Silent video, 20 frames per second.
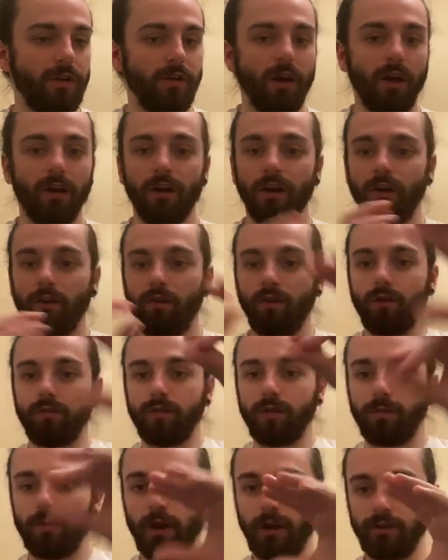and the coffee
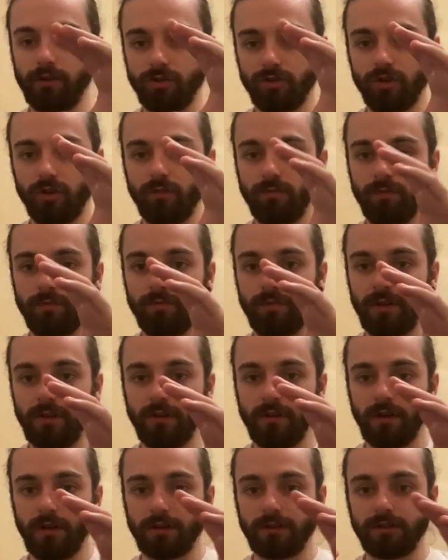panning shot would be
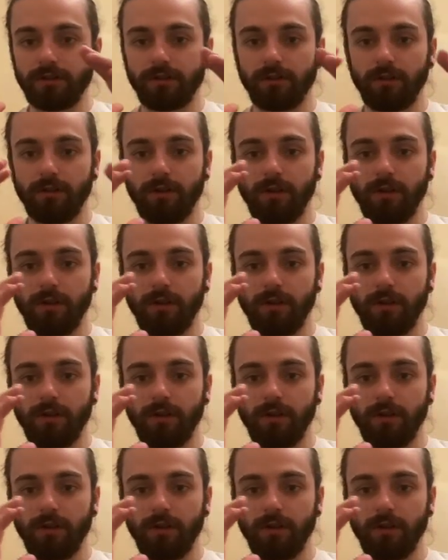this.